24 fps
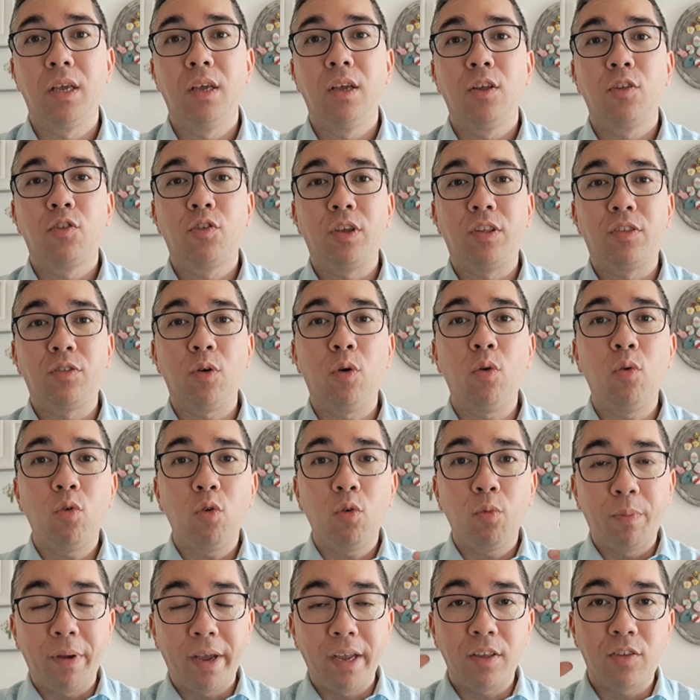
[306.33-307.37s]
So it's
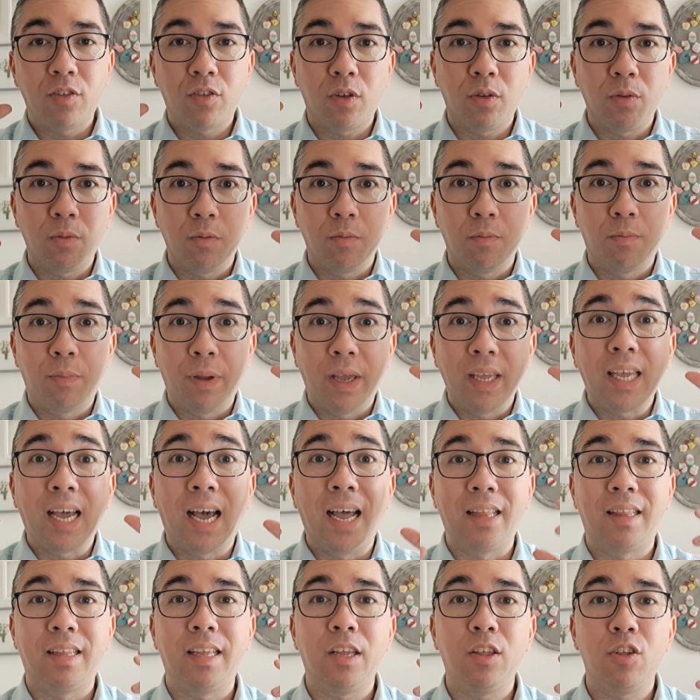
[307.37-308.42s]
all based on paying
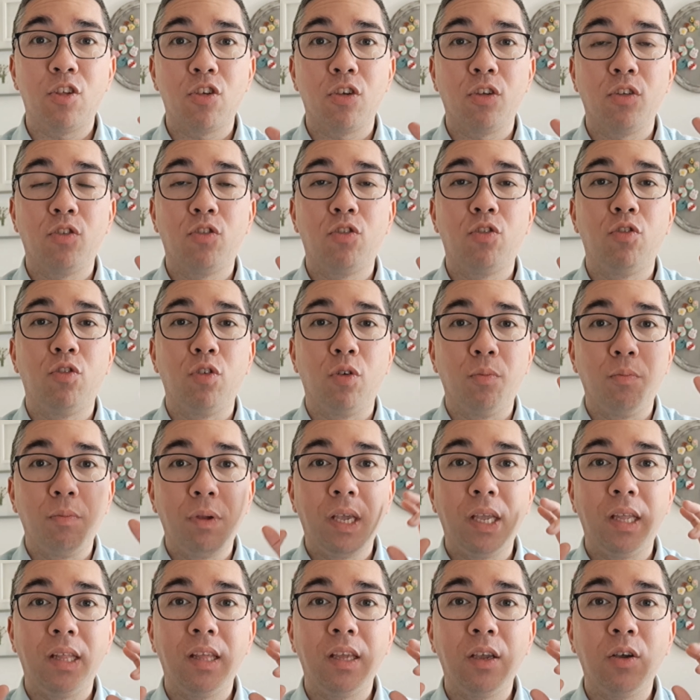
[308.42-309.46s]
attention to the
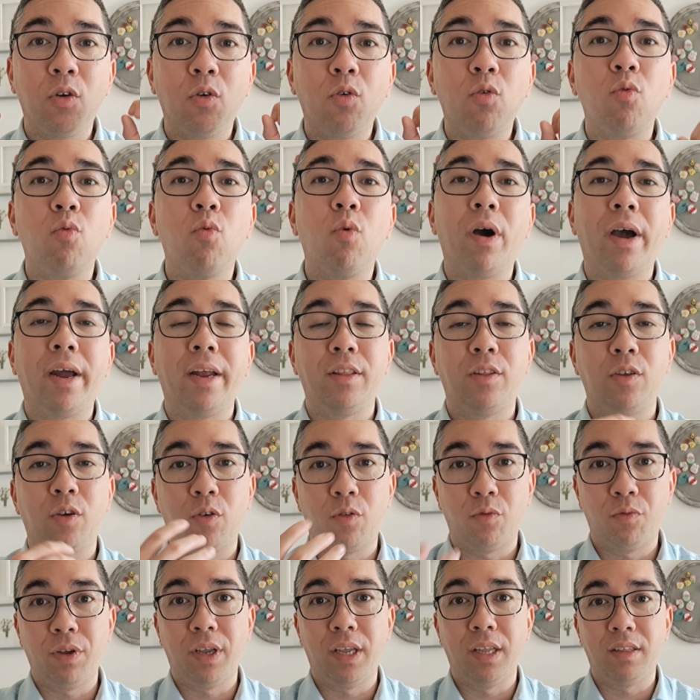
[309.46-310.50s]
meaning while
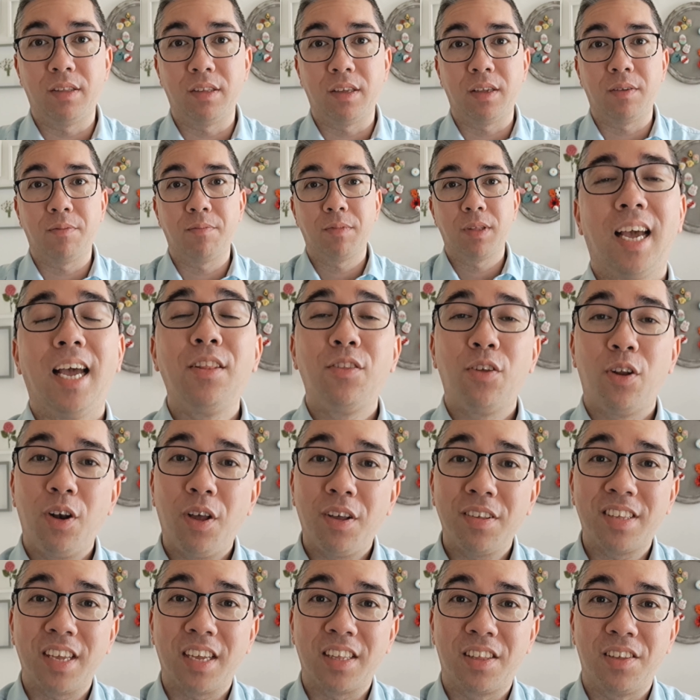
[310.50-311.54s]
they're reading. And the
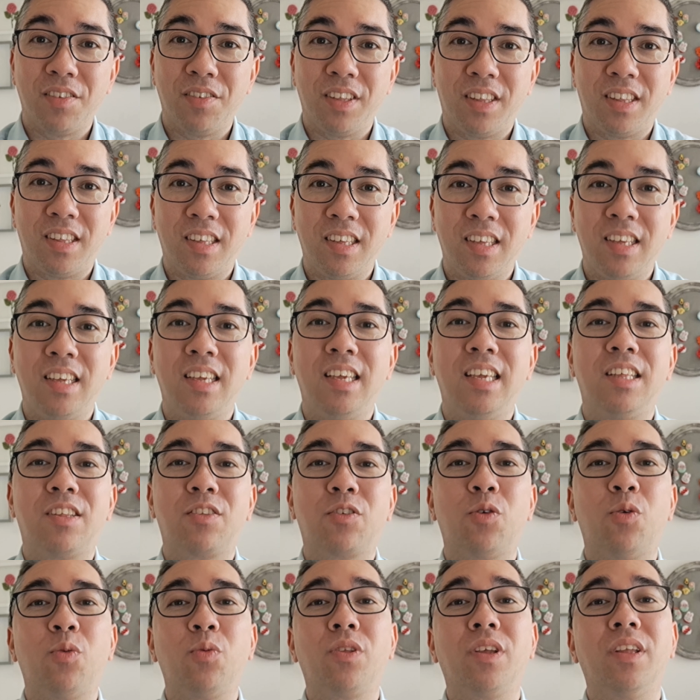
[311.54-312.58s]
last activity is
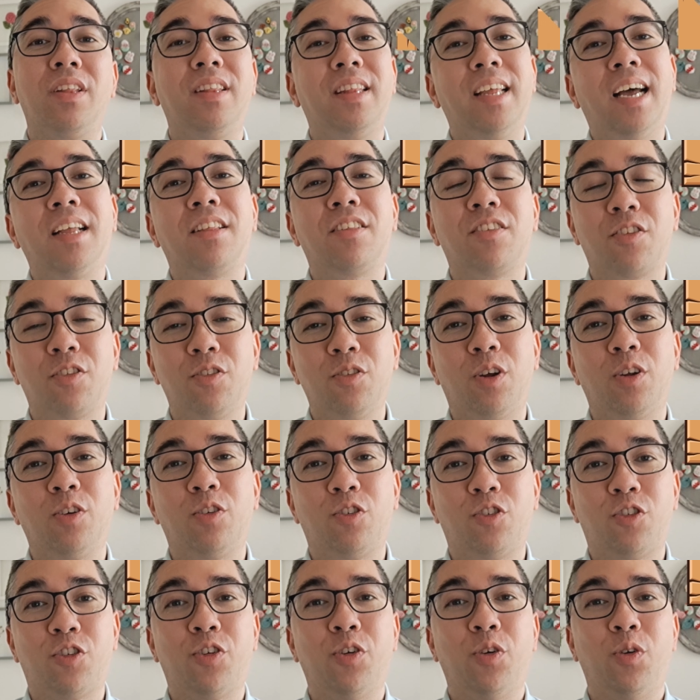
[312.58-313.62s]
called That's
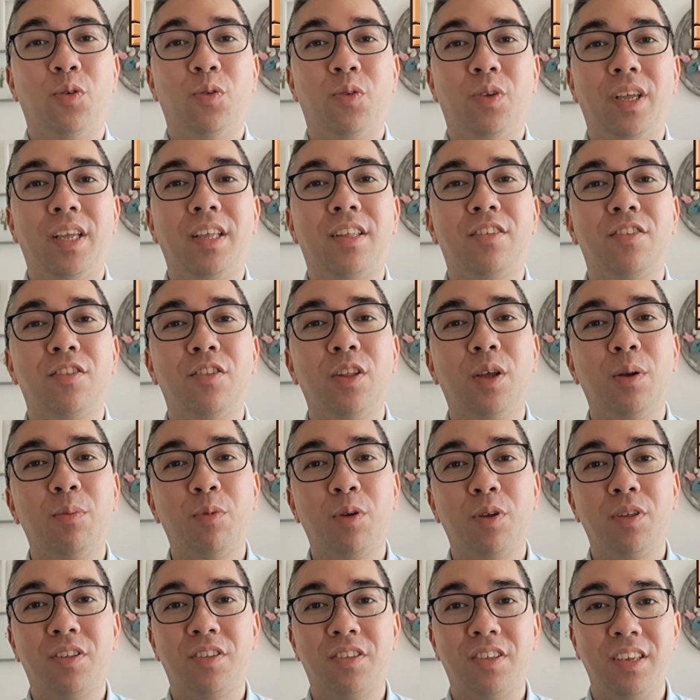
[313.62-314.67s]
Not True. It's
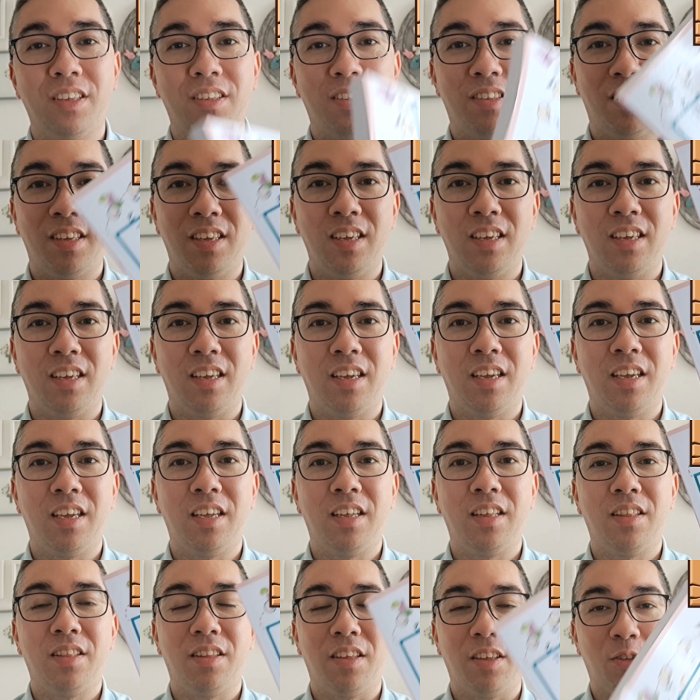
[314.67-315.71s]
number 60
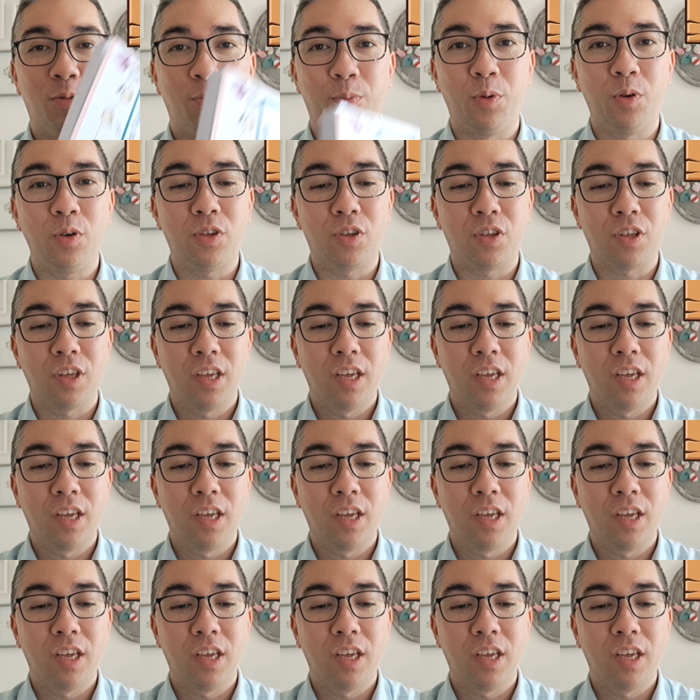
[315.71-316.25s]
in this book.